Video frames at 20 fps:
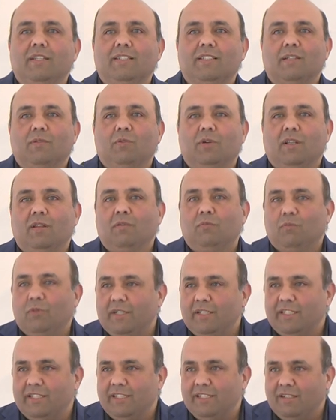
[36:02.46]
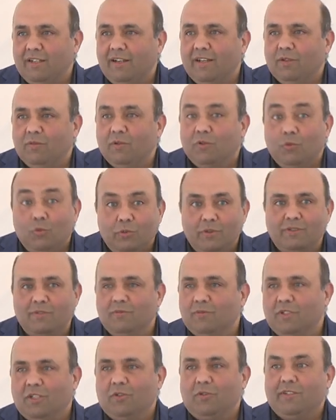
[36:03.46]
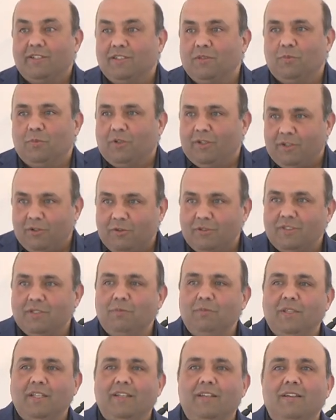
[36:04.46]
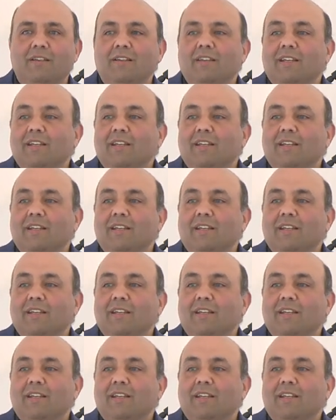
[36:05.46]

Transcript: they said, well, when did he die? Well, who is, you know, there's a murder or something?